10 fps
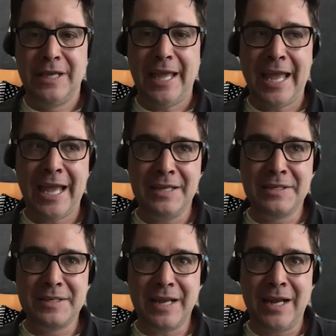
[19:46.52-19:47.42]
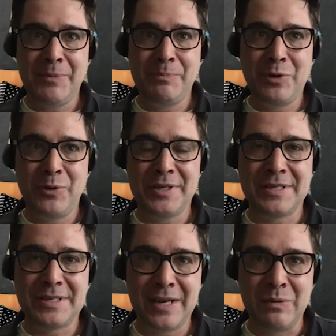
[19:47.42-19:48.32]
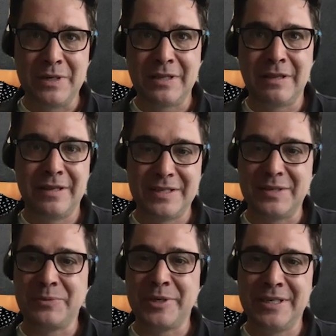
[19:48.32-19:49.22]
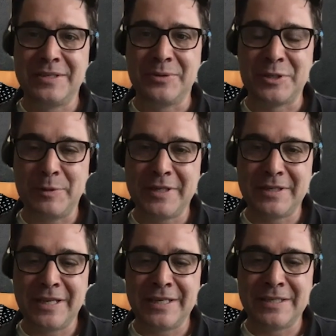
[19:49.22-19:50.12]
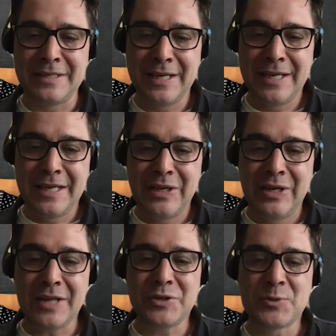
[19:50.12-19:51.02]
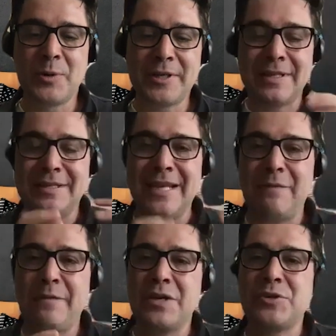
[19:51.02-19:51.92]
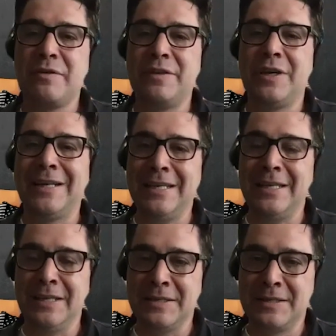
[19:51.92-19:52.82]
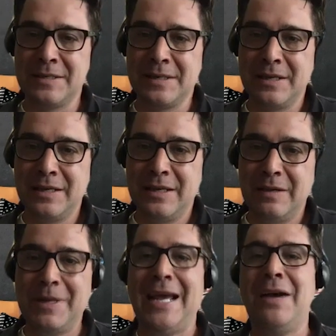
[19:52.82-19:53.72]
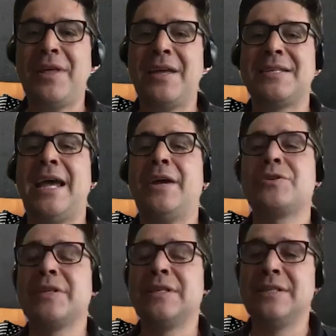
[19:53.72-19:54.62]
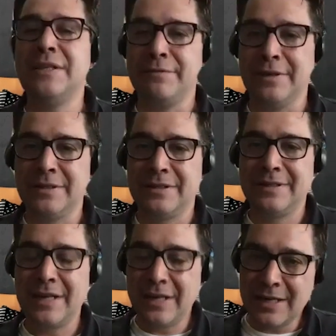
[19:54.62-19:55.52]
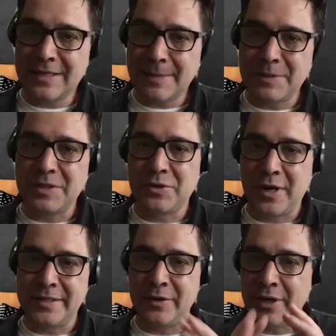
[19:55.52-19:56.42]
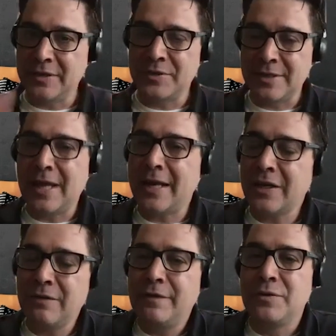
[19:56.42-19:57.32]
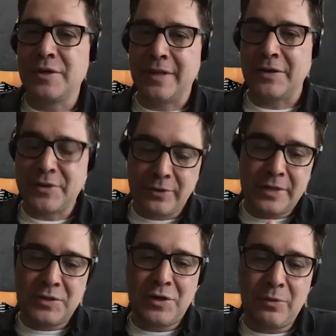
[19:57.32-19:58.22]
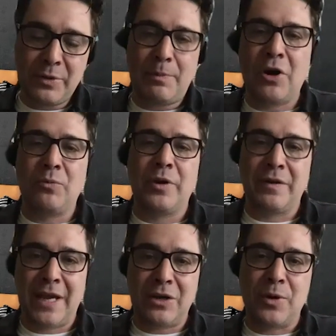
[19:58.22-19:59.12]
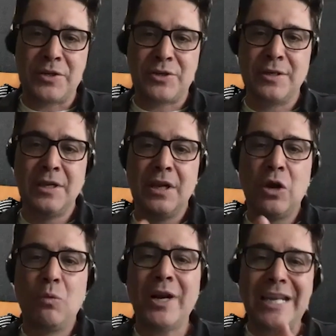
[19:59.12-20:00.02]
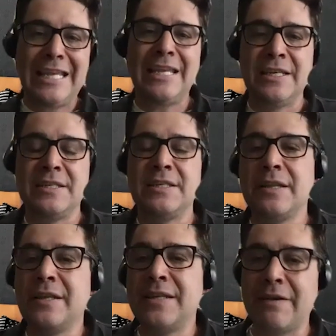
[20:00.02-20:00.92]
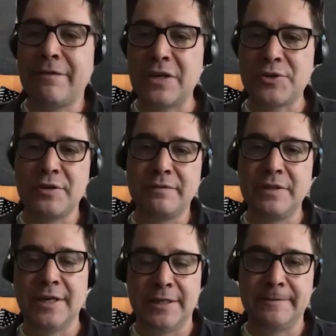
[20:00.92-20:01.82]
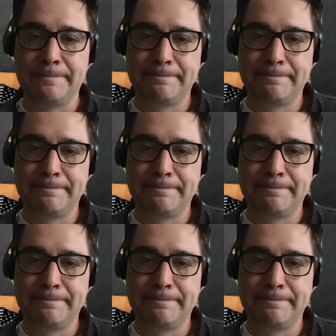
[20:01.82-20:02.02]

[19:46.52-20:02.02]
And I'm going to say one of the things that we need to explain is not just what the definition of done is, but how that is actually different than an acceptance criteria? Because there's a lot of confusion there. So let's start with part one of that question. What is the definition of done?